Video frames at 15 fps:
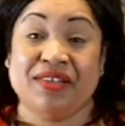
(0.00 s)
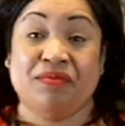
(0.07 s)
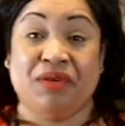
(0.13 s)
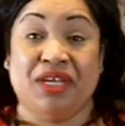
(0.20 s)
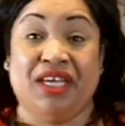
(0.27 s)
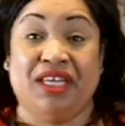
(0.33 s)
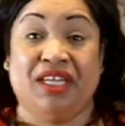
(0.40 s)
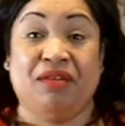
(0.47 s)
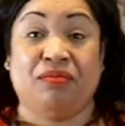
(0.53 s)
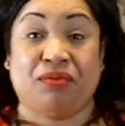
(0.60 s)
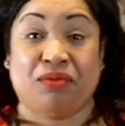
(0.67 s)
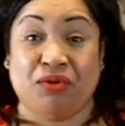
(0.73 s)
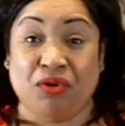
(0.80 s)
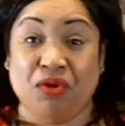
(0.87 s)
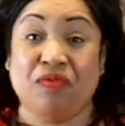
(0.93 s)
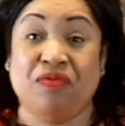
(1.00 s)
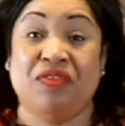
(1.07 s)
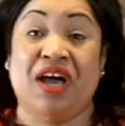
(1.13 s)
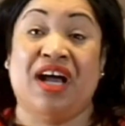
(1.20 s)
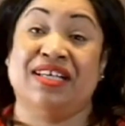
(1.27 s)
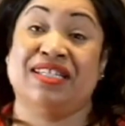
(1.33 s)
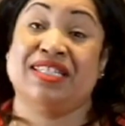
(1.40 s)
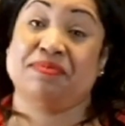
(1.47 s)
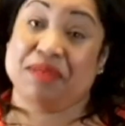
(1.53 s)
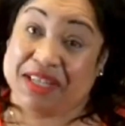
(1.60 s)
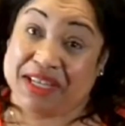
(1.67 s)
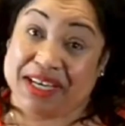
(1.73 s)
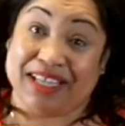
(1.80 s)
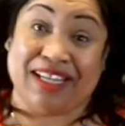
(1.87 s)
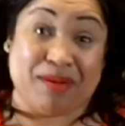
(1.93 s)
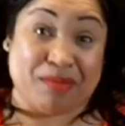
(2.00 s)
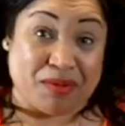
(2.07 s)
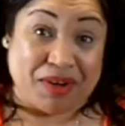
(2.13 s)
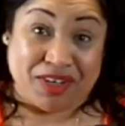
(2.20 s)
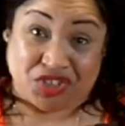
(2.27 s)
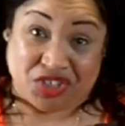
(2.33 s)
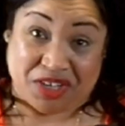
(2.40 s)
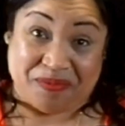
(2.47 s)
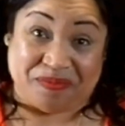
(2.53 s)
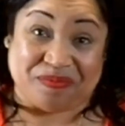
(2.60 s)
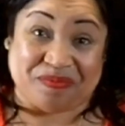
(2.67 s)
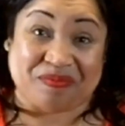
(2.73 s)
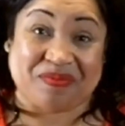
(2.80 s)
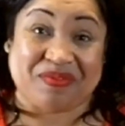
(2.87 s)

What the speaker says: that we can improve speed and collaboration.